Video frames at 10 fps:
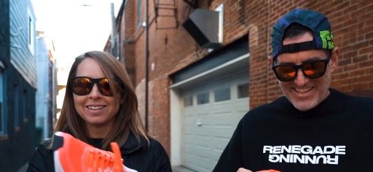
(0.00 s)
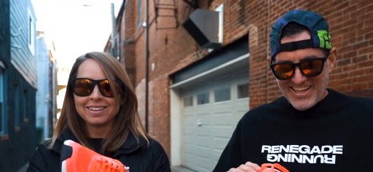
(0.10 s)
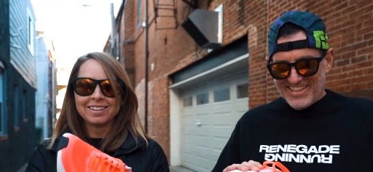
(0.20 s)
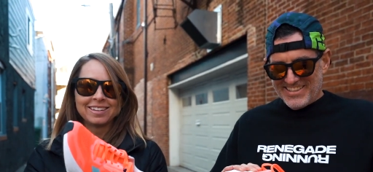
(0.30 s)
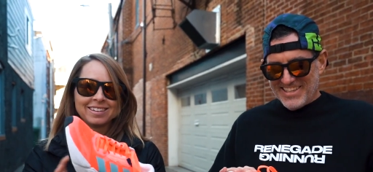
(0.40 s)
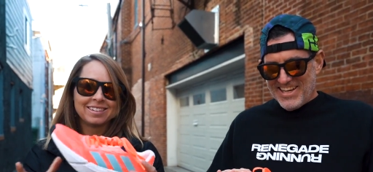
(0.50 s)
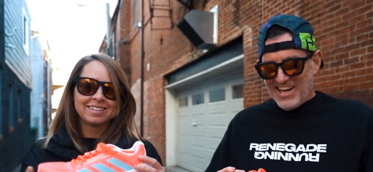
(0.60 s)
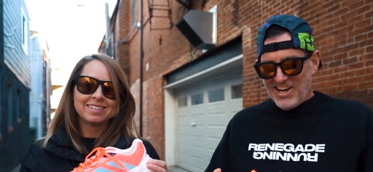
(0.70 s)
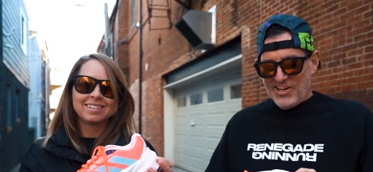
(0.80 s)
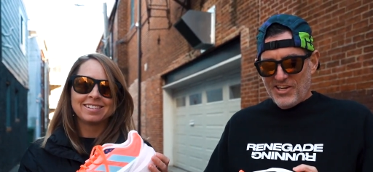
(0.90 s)
Speaker 1: it does.
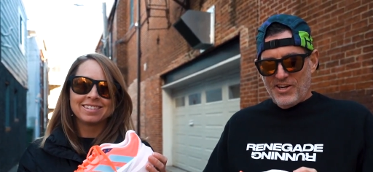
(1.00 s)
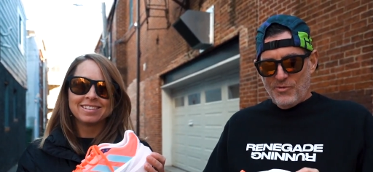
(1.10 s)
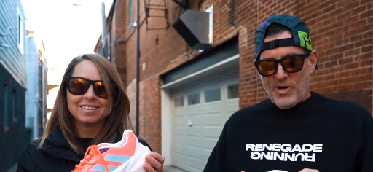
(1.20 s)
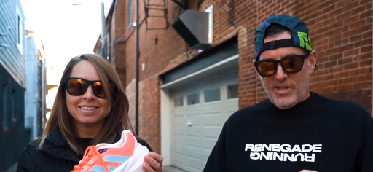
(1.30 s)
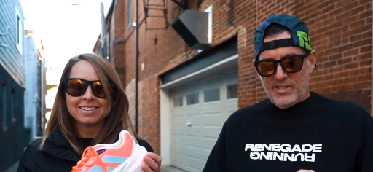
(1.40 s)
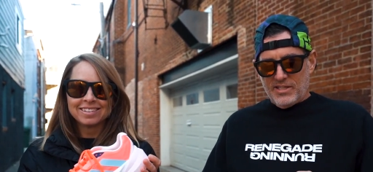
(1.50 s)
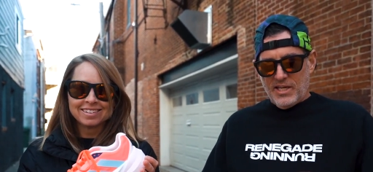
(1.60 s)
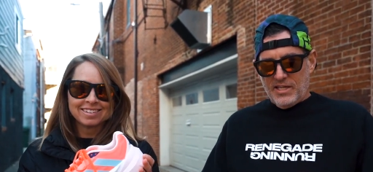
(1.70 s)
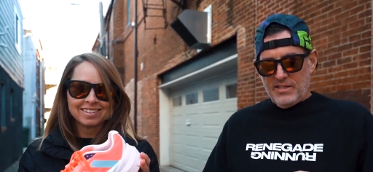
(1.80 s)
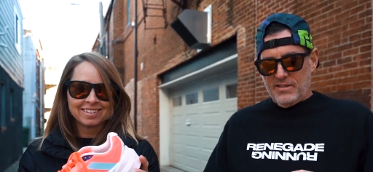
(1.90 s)
Are you gonna wear this
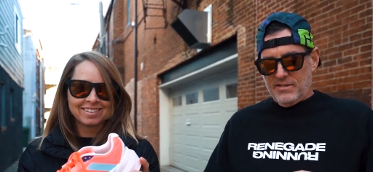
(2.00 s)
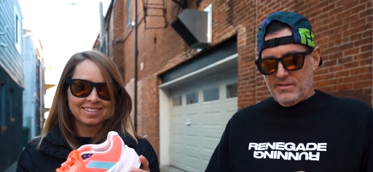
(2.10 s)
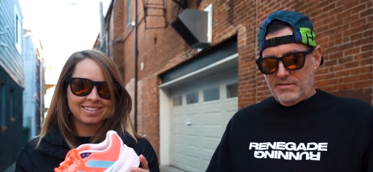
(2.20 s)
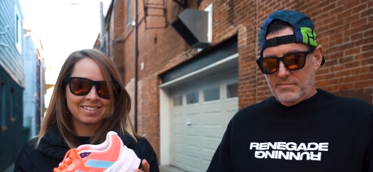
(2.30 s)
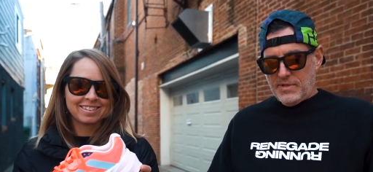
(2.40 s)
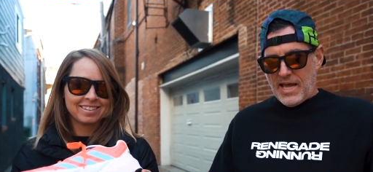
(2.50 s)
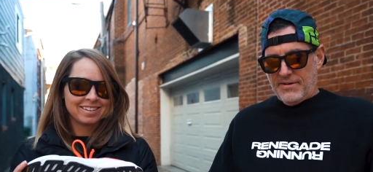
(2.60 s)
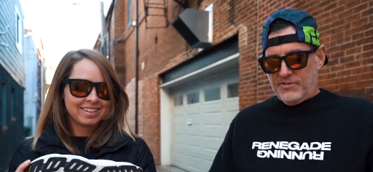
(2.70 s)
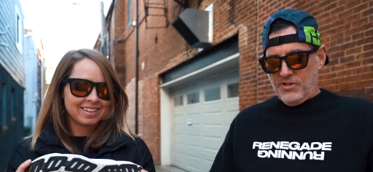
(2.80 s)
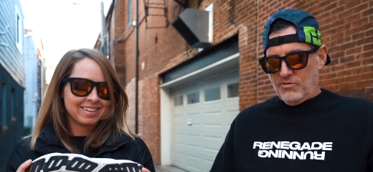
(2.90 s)
like
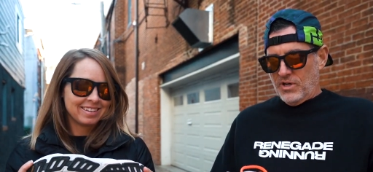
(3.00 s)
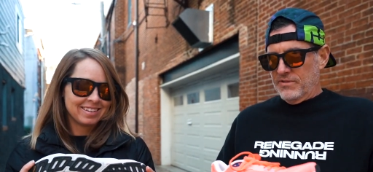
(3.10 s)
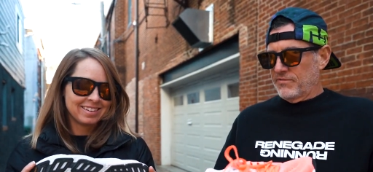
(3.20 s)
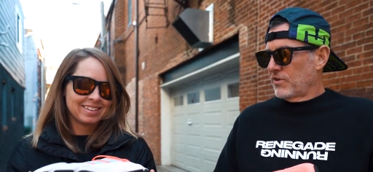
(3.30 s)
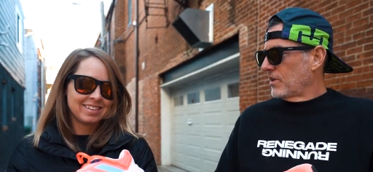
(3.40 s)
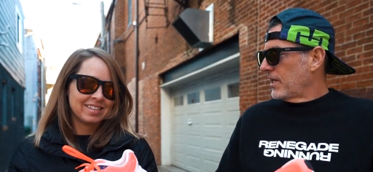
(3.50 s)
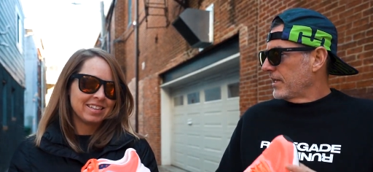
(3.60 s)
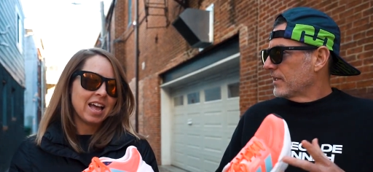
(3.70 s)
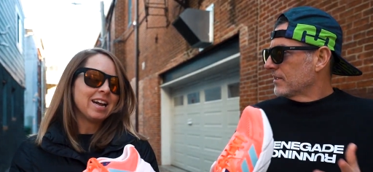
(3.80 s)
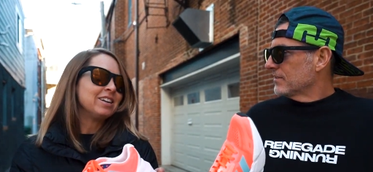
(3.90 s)
after you run for
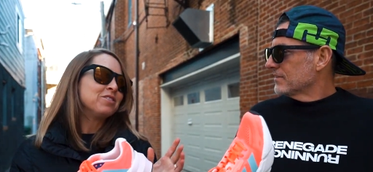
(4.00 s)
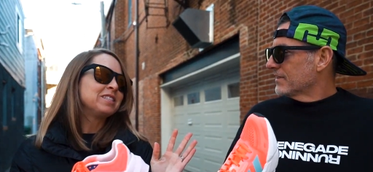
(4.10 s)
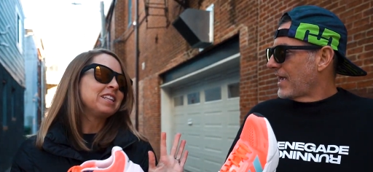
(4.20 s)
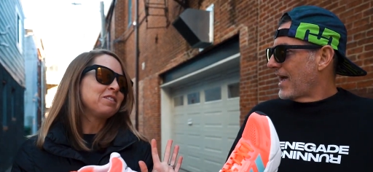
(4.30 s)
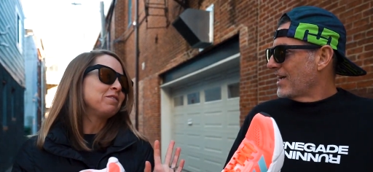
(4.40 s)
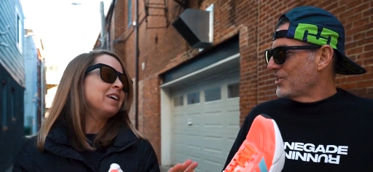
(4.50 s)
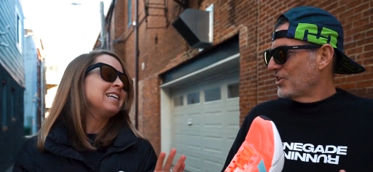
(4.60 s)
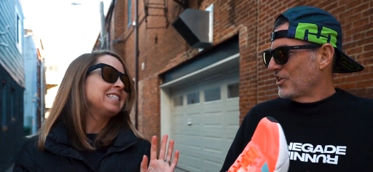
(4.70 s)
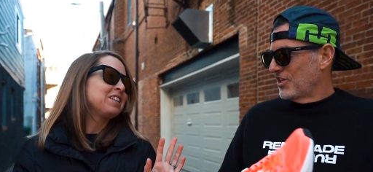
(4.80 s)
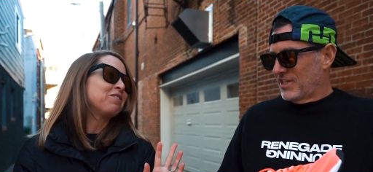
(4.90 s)
like I don't know, it's cash. a little
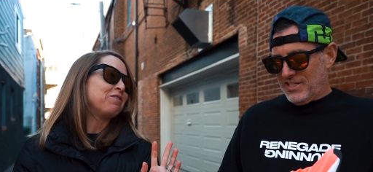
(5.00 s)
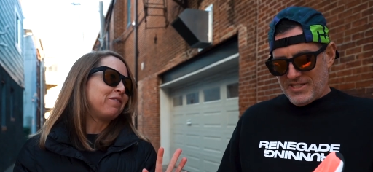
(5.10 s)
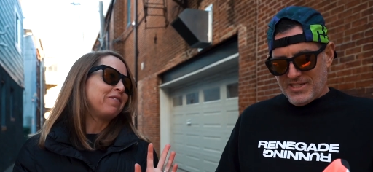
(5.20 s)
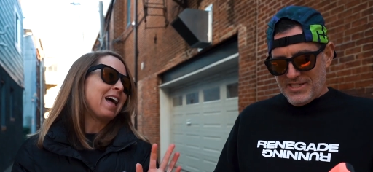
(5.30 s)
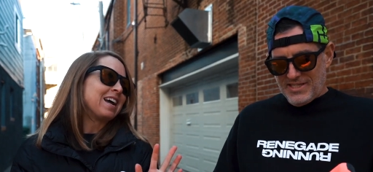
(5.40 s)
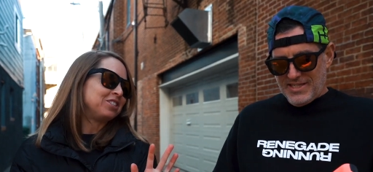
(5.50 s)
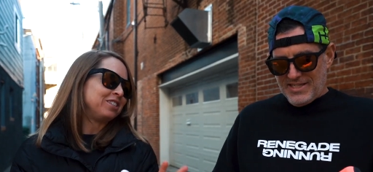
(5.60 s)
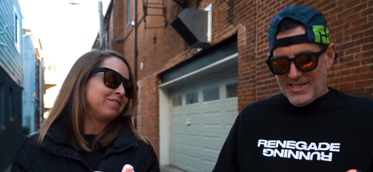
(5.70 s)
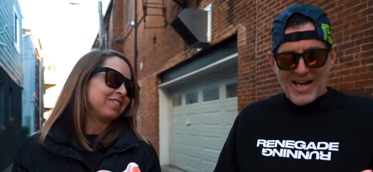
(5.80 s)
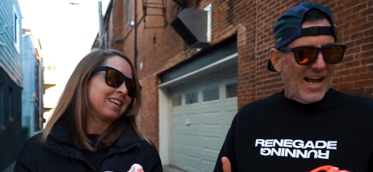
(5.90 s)
it's
Speaker 2: a little
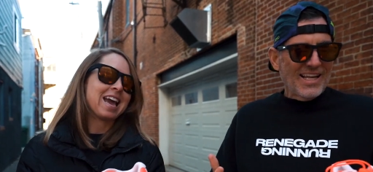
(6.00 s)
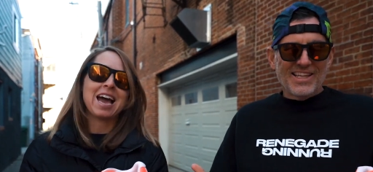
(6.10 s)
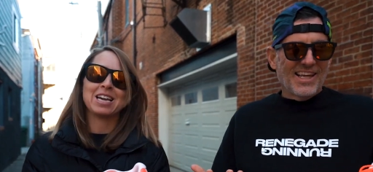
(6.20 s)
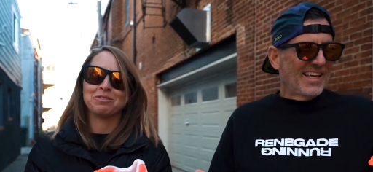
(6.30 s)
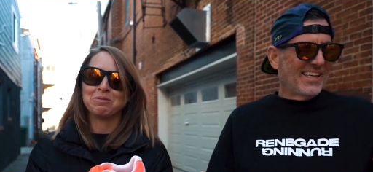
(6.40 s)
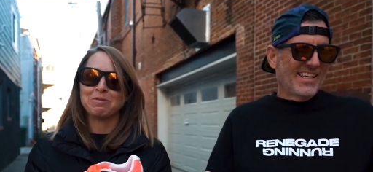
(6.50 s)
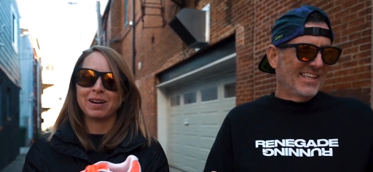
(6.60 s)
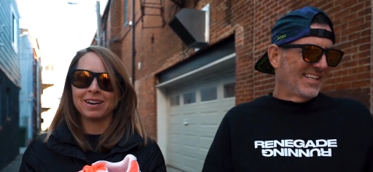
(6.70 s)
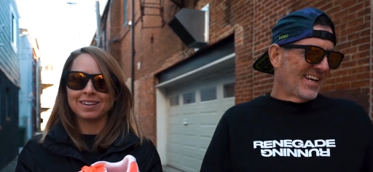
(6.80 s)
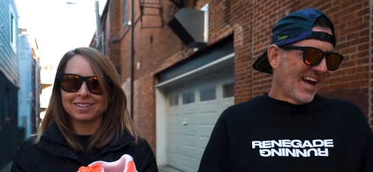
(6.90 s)
flashy for the I like it.
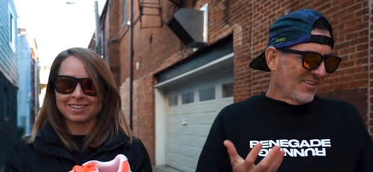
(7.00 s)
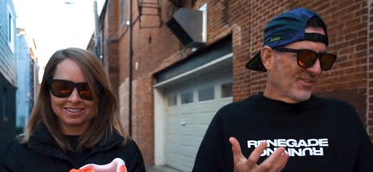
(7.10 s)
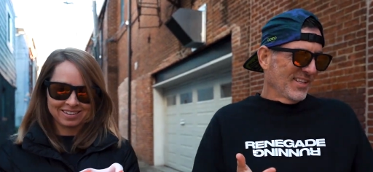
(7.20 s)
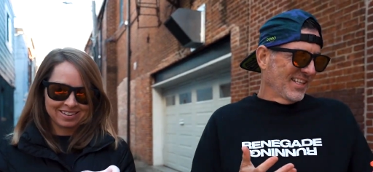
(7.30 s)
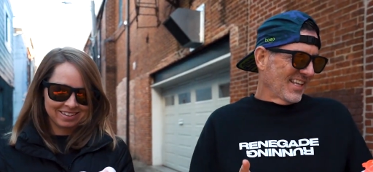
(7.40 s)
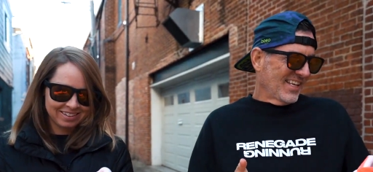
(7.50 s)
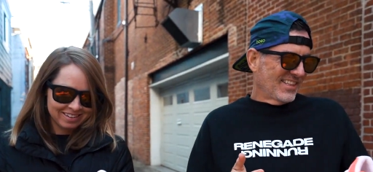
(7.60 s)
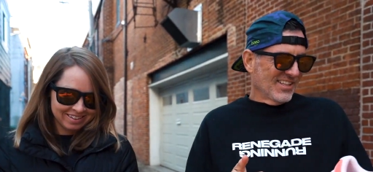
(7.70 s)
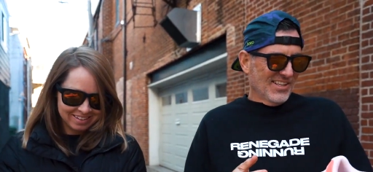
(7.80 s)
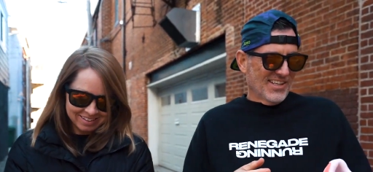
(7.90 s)
Wear.
Speaker 1: I really like
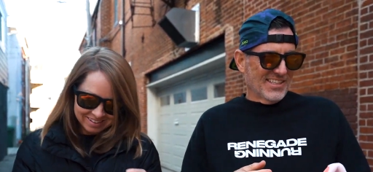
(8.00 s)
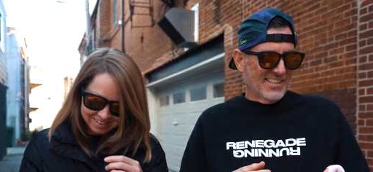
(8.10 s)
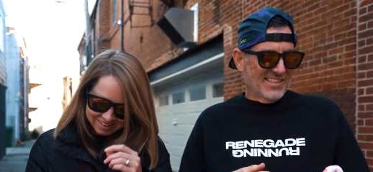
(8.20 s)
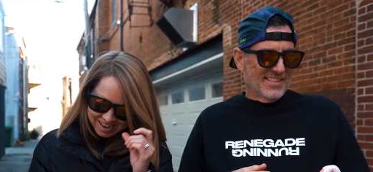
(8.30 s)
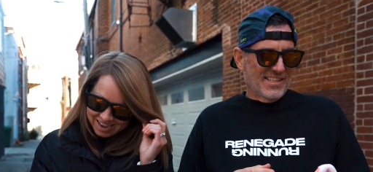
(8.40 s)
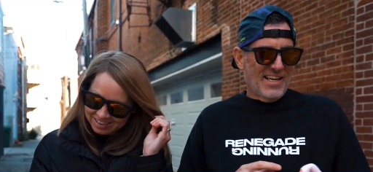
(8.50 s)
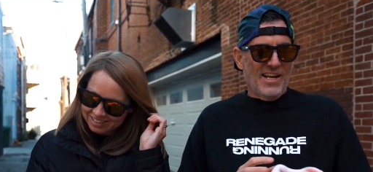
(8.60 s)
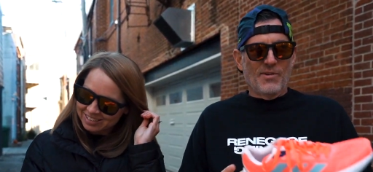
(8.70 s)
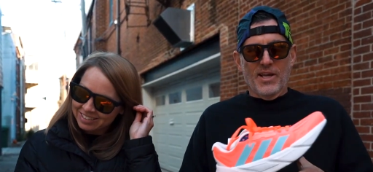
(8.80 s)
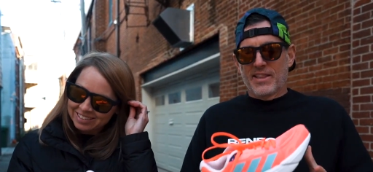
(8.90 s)
the look. Okay.
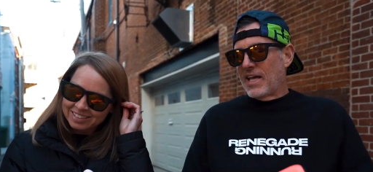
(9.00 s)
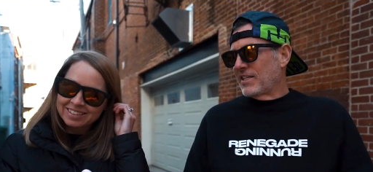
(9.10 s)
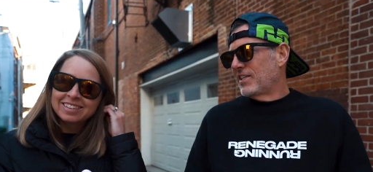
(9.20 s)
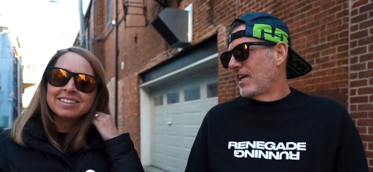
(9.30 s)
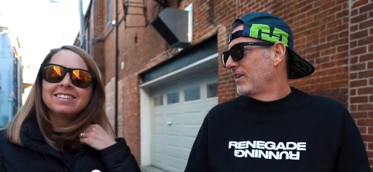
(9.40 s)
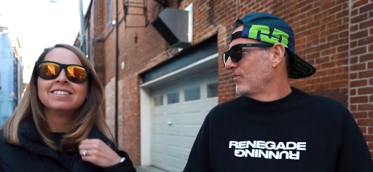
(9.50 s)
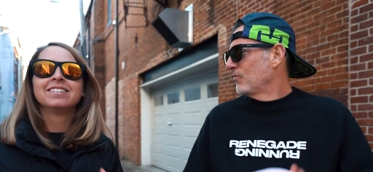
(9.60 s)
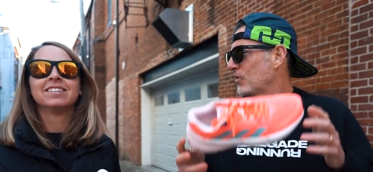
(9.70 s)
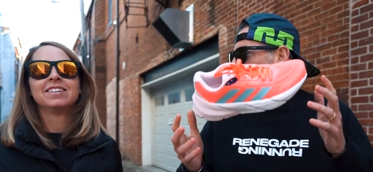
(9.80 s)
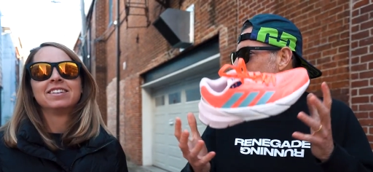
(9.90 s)
Anyway, that's it.
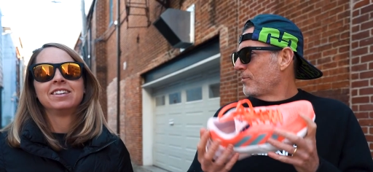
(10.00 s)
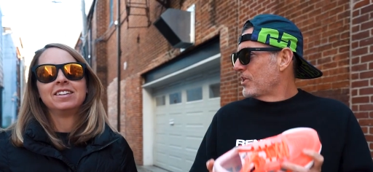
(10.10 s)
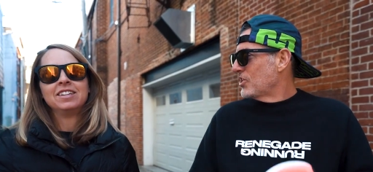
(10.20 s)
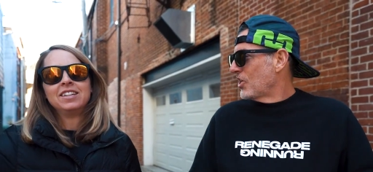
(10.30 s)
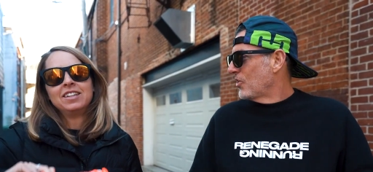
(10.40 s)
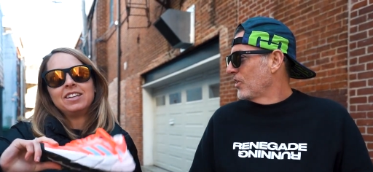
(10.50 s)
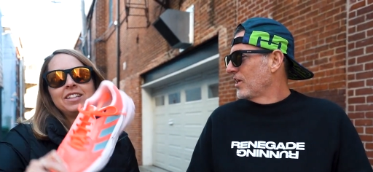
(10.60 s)
What's the name of the shoe?